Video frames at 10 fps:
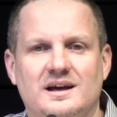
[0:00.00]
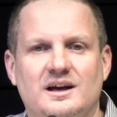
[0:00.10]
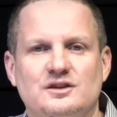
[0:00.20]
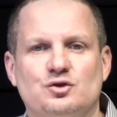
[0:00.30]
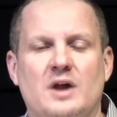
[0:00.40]

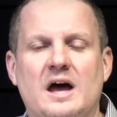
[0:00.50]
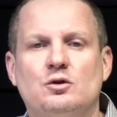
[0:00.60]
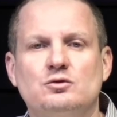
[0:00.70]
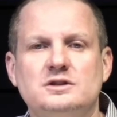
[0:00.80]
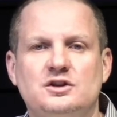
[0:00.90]
So not
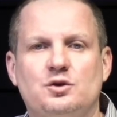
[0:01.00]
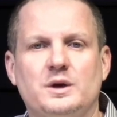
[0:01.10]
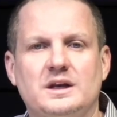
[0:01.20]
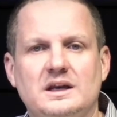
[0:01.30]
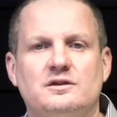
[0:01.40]
only do we
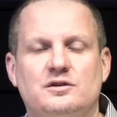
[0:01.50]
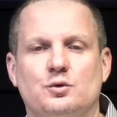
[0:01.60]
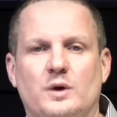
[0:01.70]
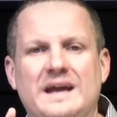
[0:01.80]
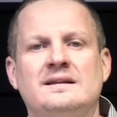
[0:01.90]
need
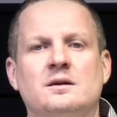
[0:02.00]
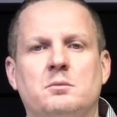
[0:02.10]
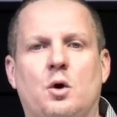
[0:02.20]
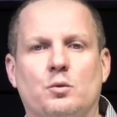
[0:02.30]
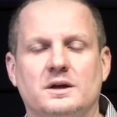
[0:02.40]
to, in the
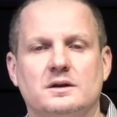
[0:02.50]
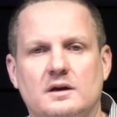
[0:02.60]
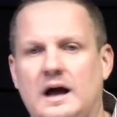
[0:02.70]
moment,